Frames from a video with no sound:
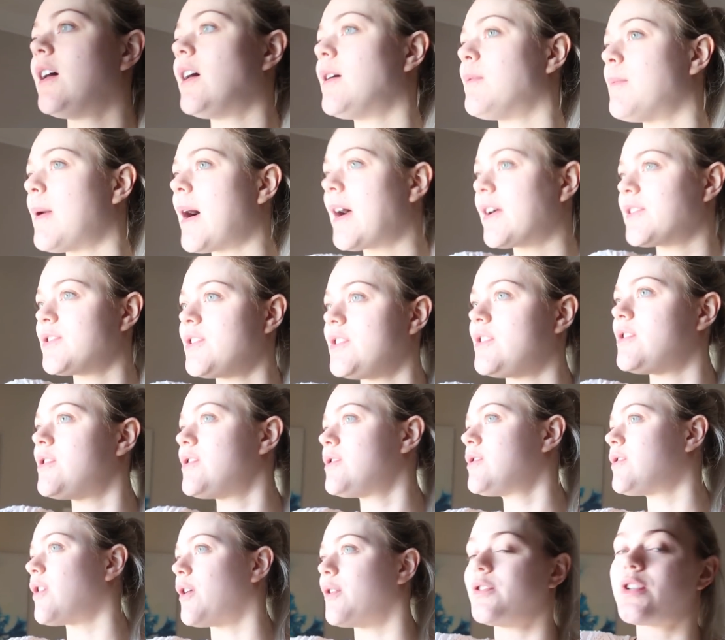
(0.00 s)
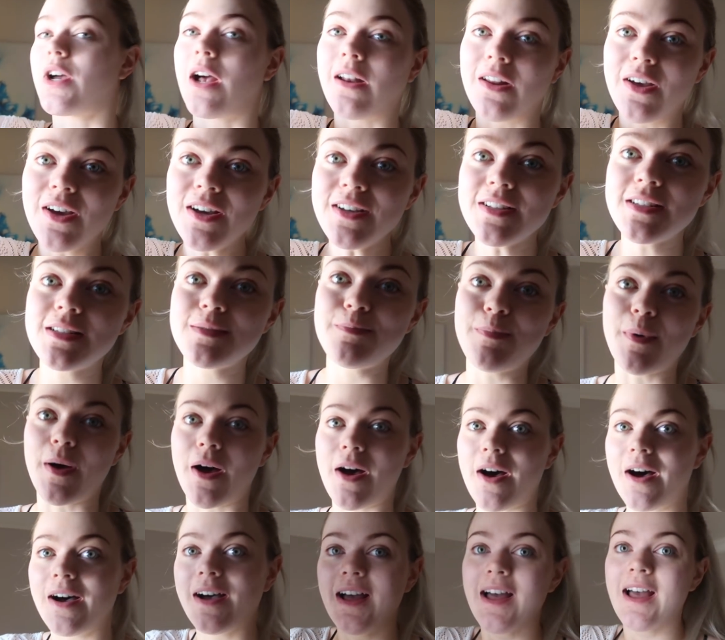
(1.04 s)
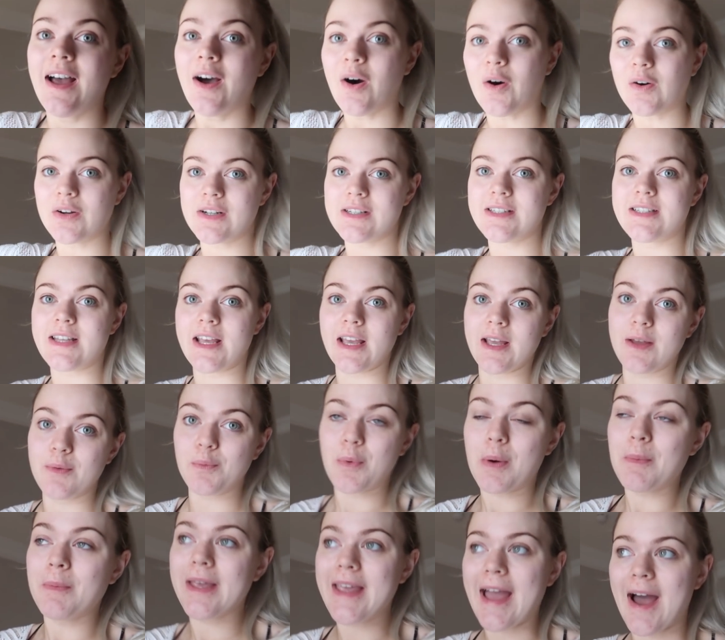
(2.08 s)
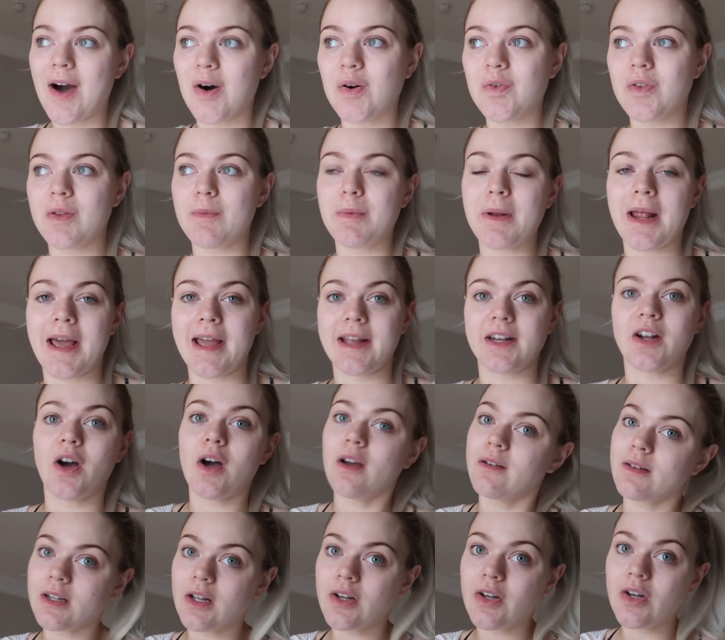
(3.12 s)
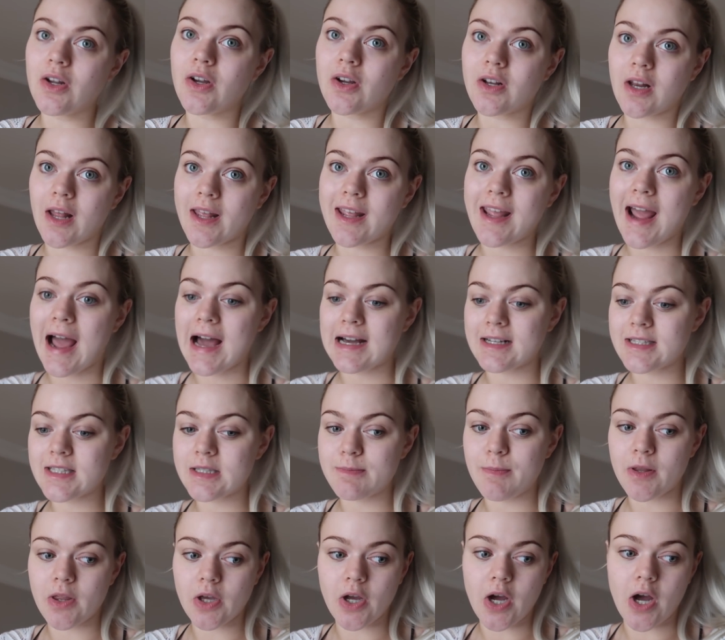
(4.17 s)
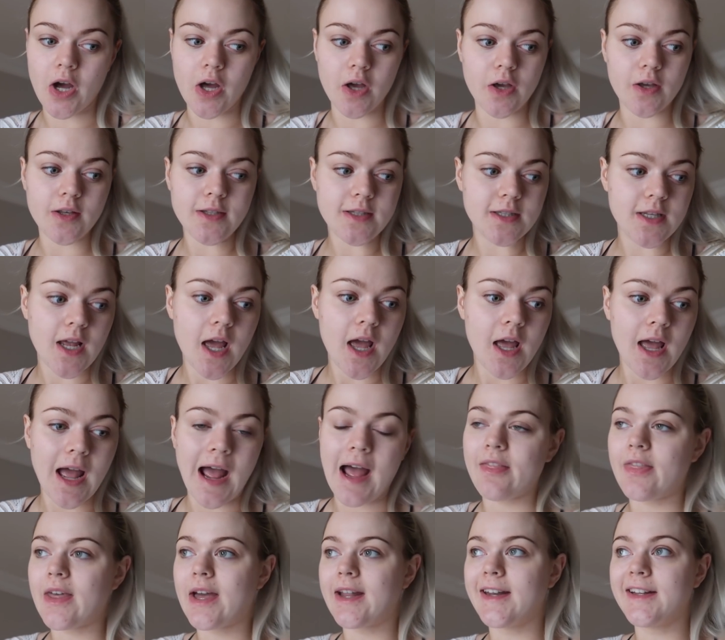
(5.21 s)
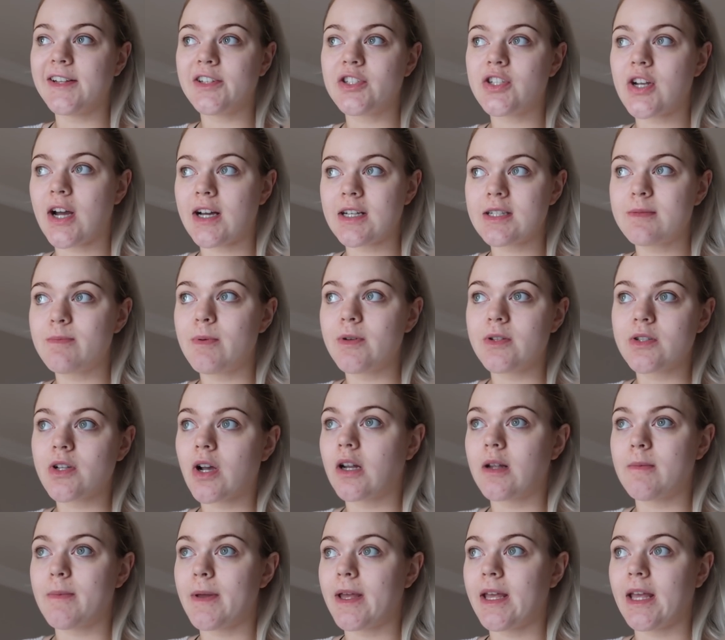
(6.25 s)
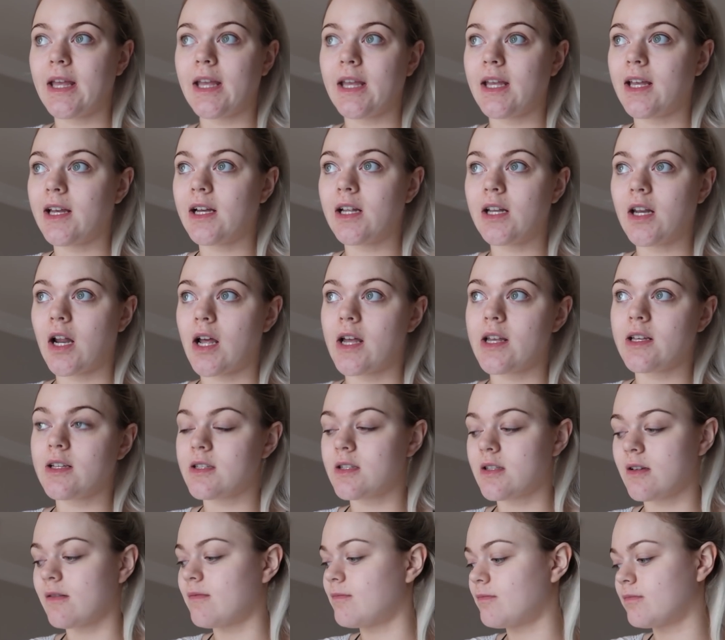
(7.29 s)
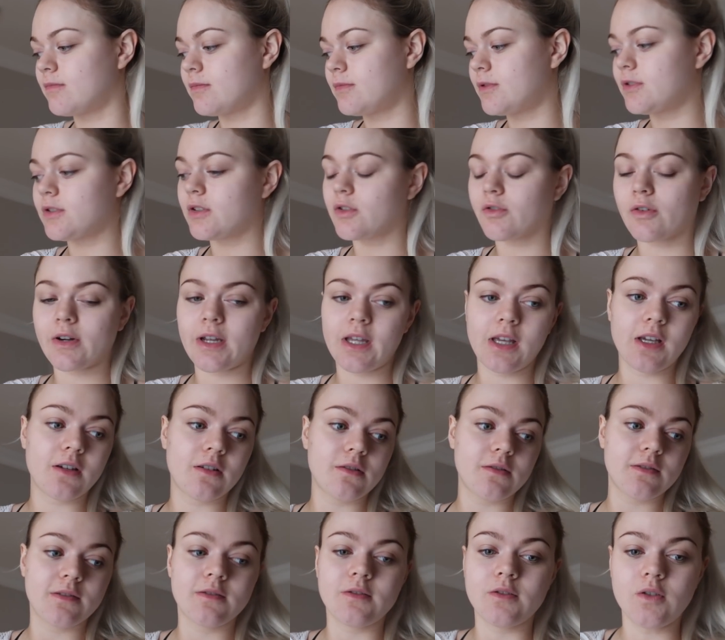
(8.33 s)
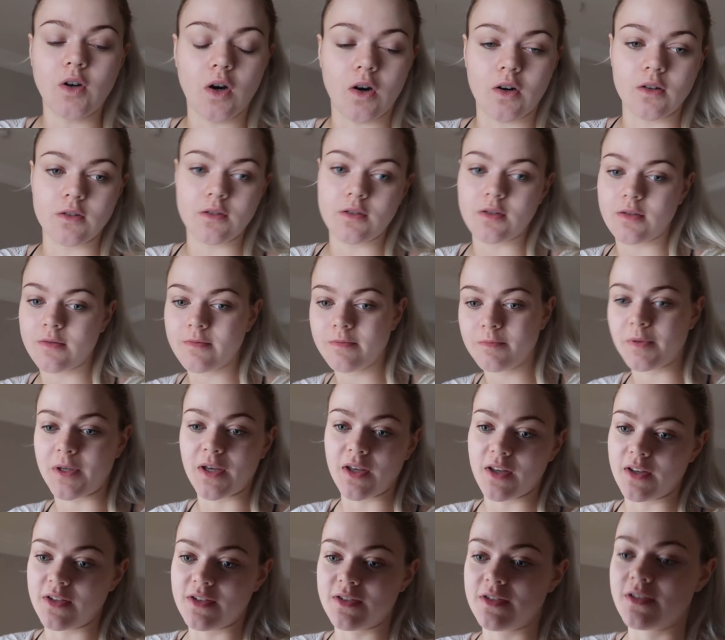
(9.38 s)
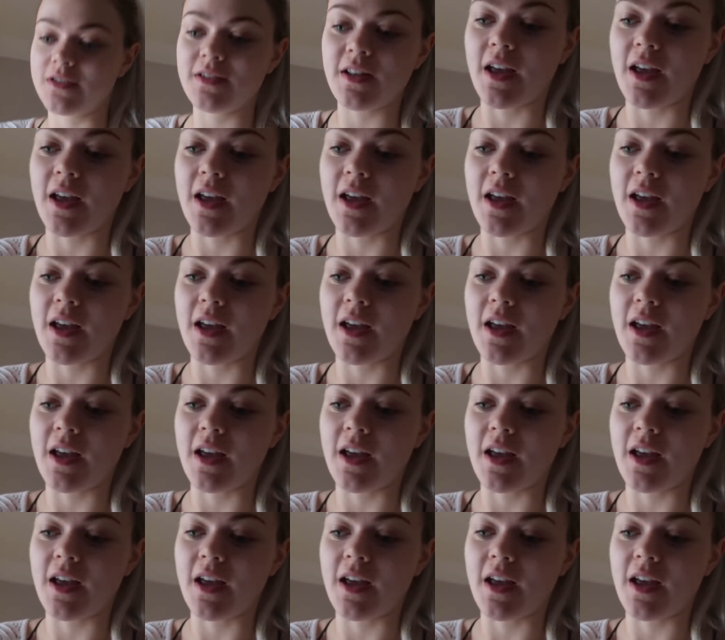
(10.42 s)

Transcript: I'm actually so jealous. But honestly, when we get off the plane, I'm gonna look like Casper the ghost, and then Jasper's gonna be like some Greek god, because